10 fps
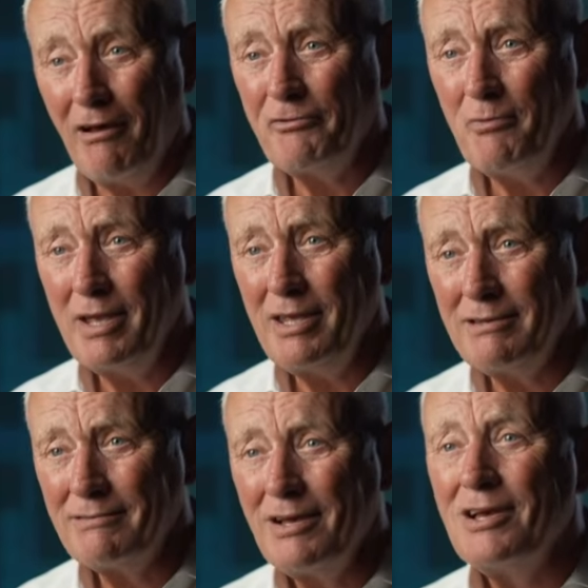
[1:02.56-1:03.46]
after me,
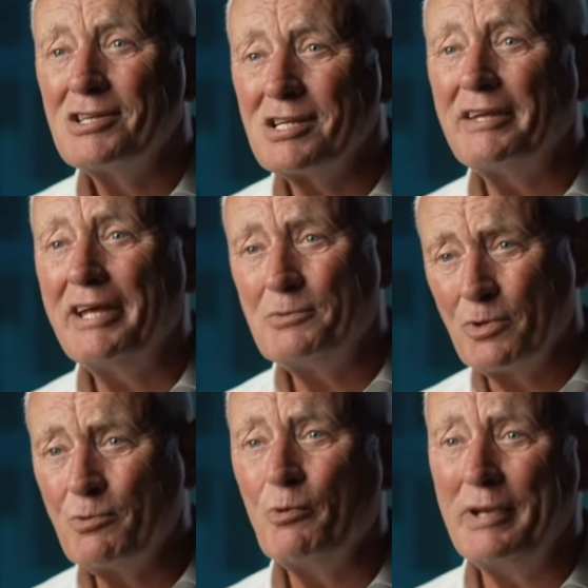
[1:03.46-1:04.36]
son
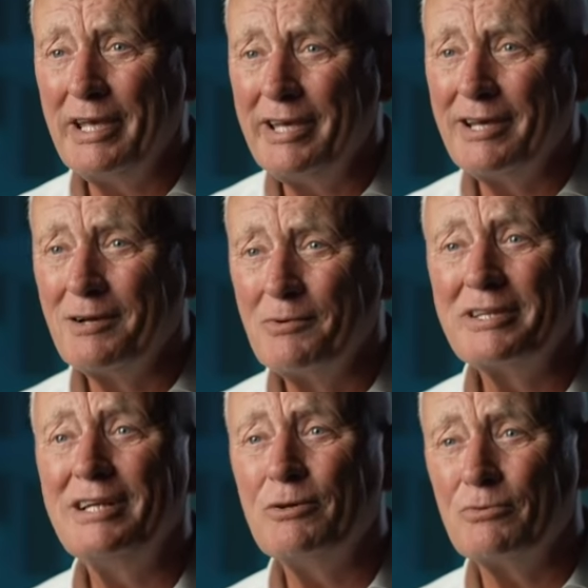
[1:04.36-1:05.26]
Edward will be here with
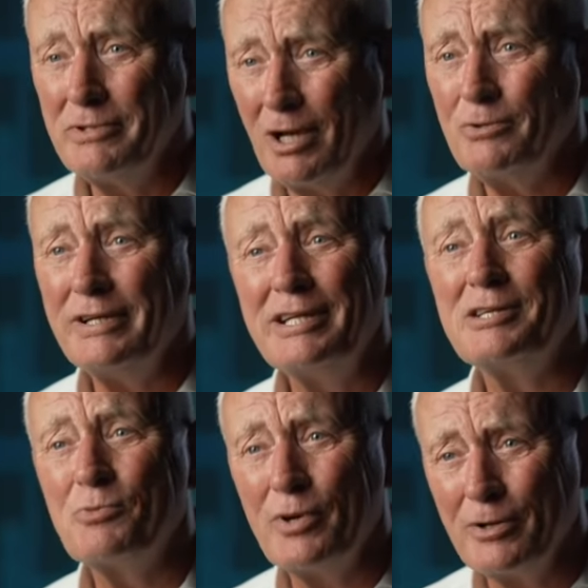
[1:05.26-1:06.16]
a little note in
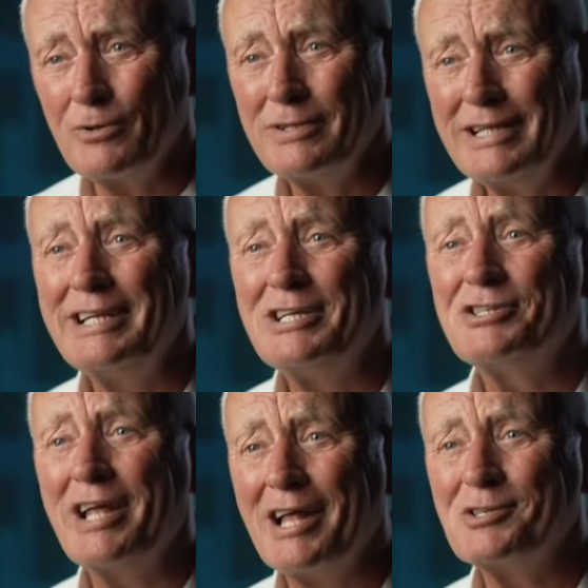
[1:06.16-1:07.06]
his will, in his
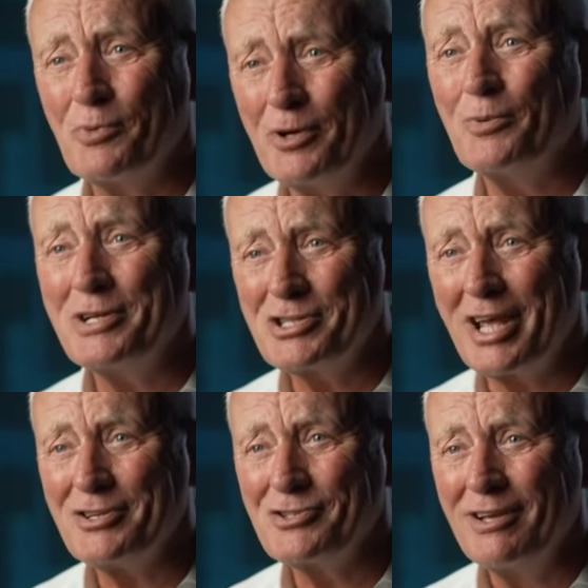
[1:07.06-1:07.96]
dad's will, which
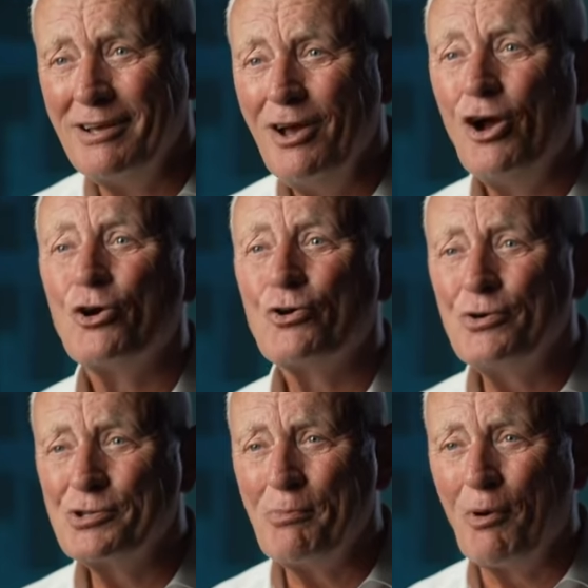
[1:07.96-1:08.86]
says,
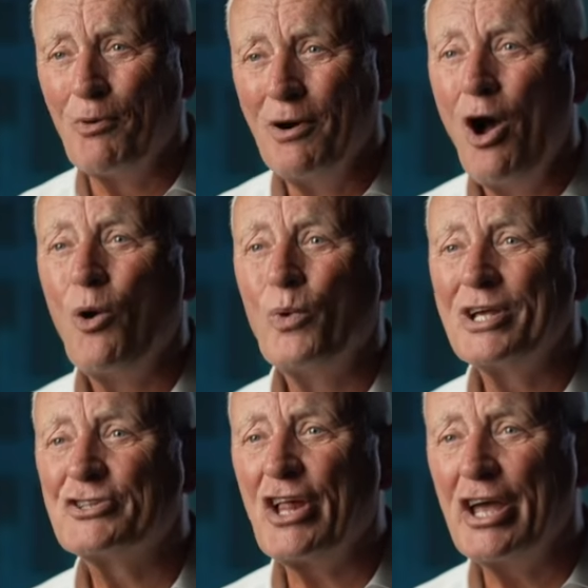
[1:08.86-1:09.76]
Crucible, we're
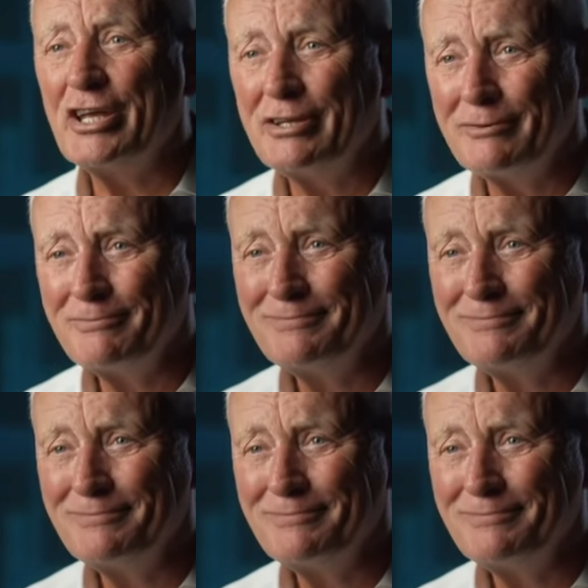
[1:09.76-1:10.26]
staying.